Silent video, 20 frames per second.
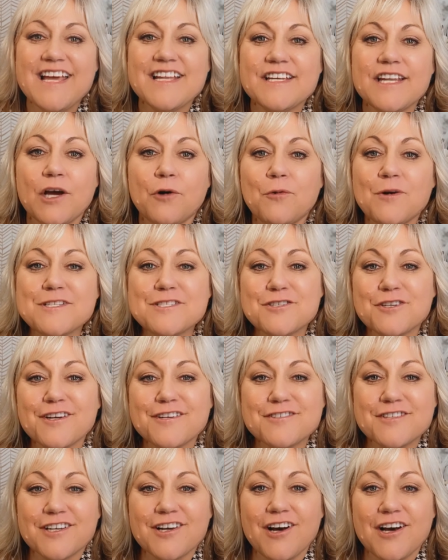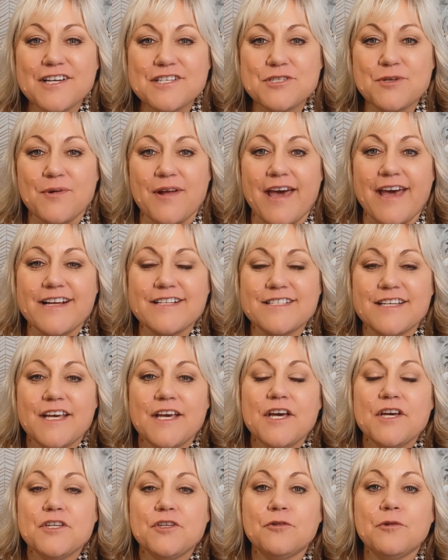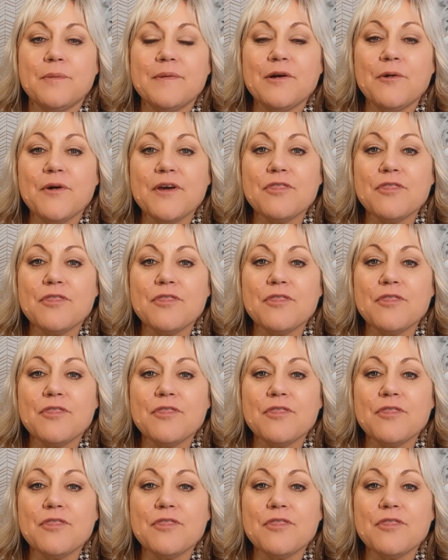Now once you're under contract, you will be going